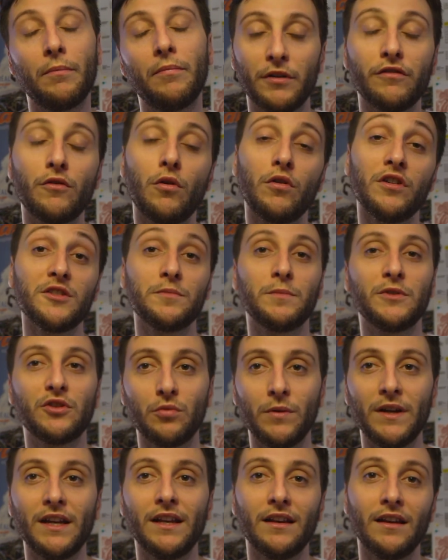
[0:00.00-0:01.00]
But of course,
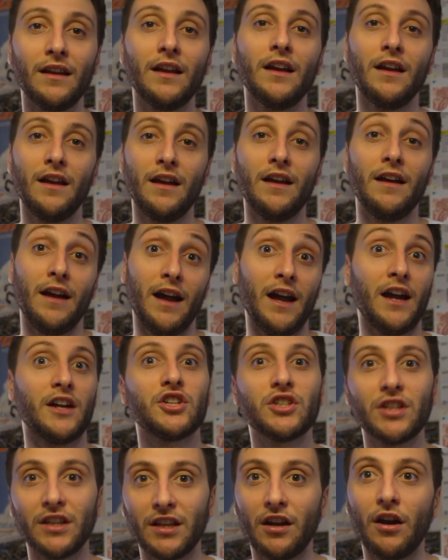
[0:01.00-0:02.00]
between
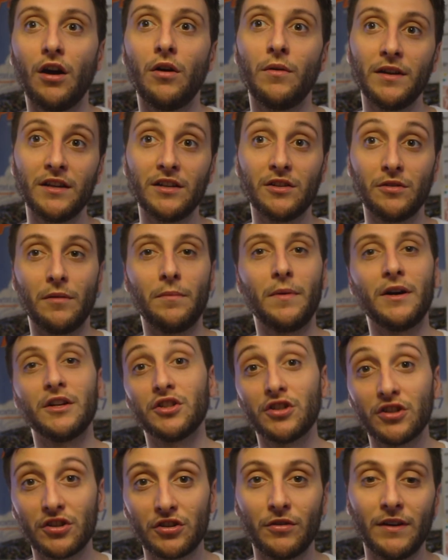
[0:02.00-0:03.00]
actually going to a
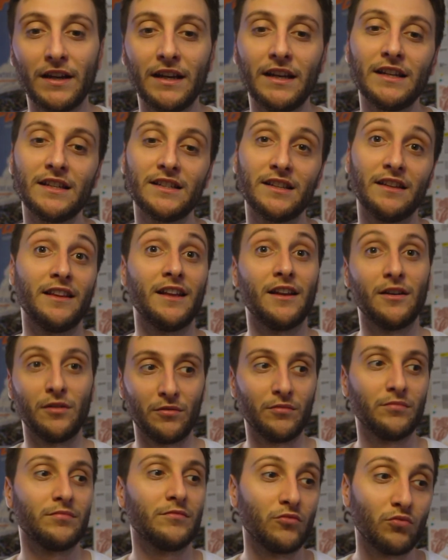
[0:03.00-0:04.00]
bunch of screenings and
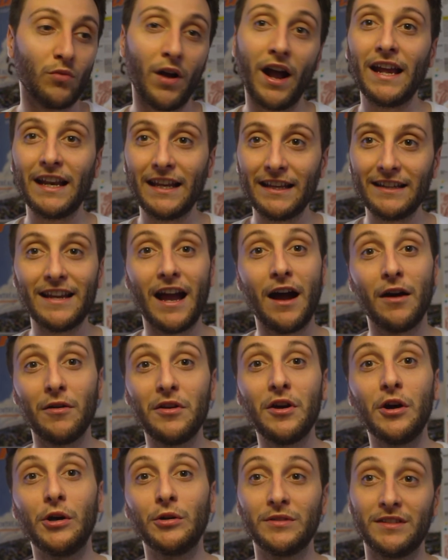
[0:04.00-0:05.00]
then writing down
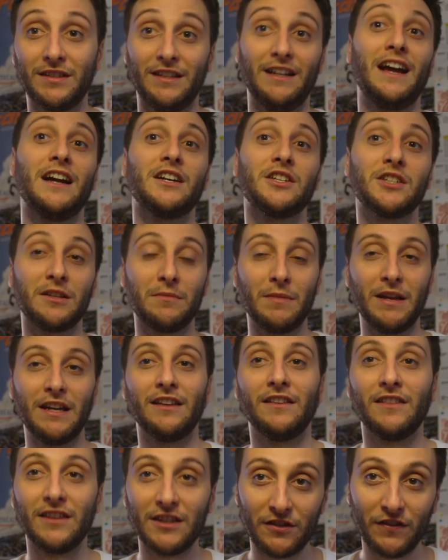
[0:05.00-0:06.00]
notes and actually
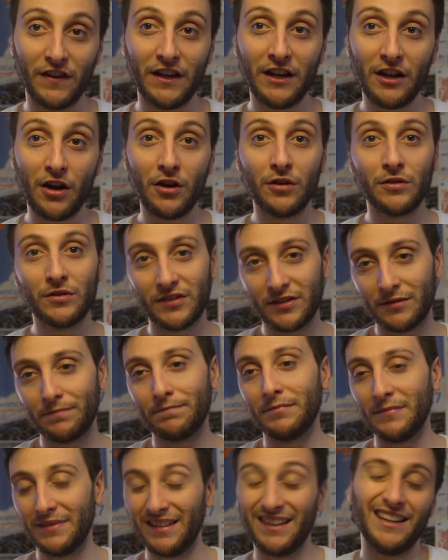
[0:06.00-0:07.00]
making these videos,
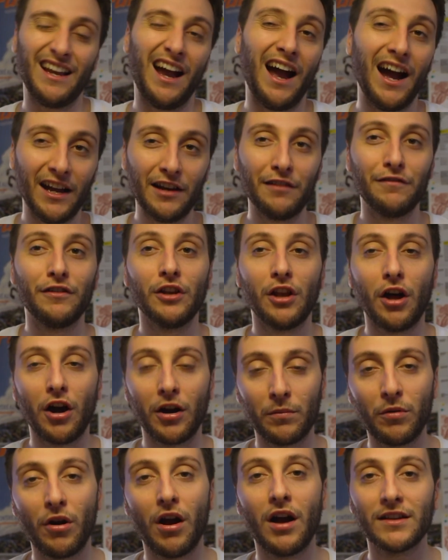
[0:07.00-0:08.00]
kind of a
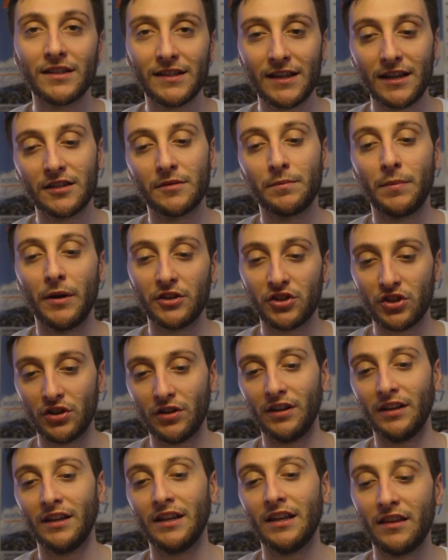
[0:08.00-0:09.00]
long process, but
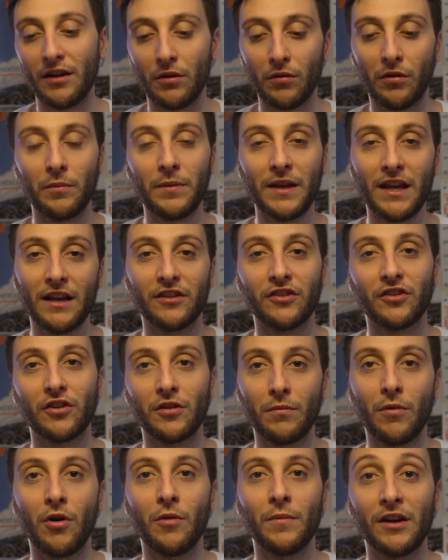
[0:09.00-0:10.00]
certainly there will be at a
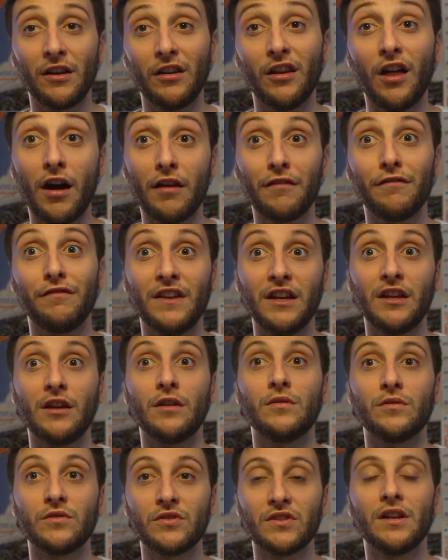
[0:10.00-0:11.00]
certain moment a lot of
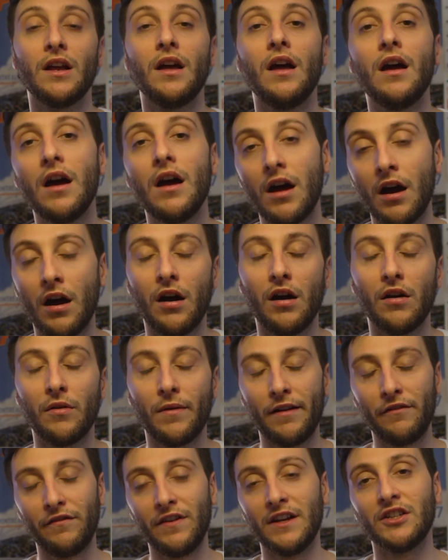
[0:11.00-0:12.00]
videos
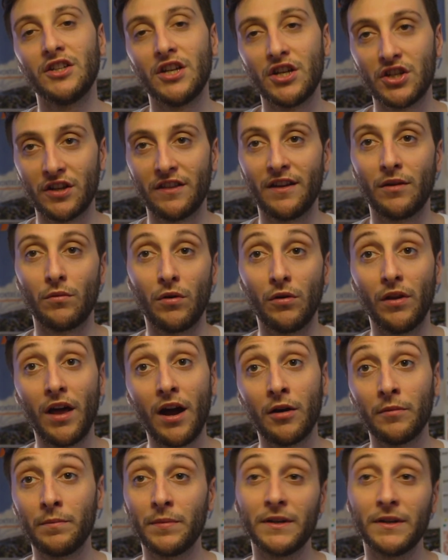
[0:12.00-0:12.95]
around Fantasia that roll out.